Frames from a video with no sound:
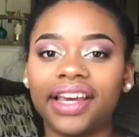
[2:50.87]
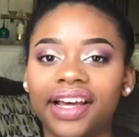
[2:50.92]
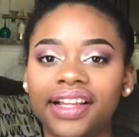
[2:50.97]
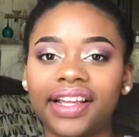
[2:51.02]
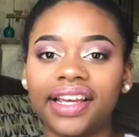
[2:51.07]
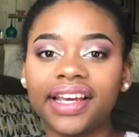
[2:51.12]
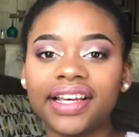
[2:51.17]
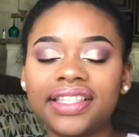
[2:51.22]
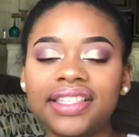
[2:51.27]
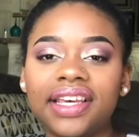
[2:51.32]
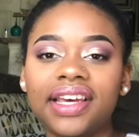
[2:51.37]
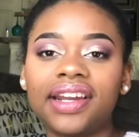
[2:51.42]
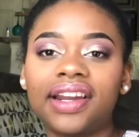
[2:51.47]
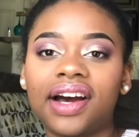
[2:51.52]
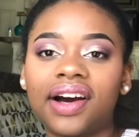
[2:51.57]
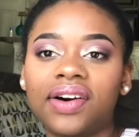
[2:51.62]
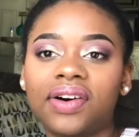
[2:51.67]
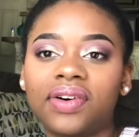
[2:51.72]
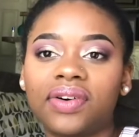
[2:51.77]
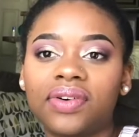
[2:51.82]
Yeah, like I said,
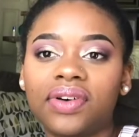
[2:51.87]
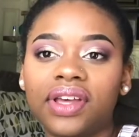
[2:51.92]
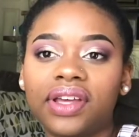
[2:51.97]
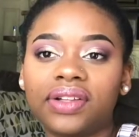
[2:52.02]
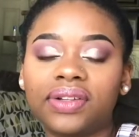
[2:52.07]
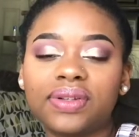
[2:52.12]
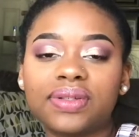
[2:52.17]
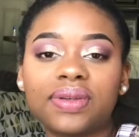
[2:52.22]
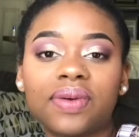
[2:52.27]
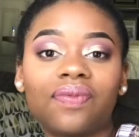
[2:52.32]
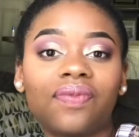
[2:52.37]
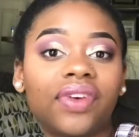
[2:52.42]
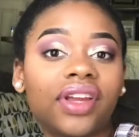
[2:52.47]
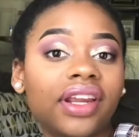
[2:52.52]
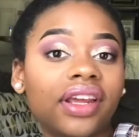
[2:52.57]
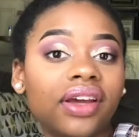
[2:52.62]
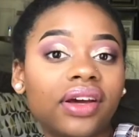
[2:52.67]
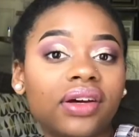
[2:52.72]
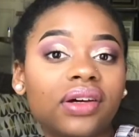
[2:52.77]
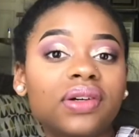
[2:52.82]
I'll include some
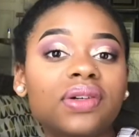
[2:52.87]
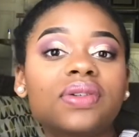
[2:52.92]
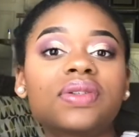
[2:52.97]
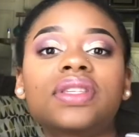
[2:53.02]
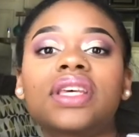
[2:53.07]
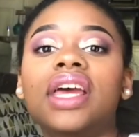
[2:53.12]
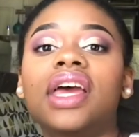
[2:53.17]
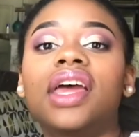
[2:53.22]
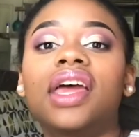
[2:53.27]
videos,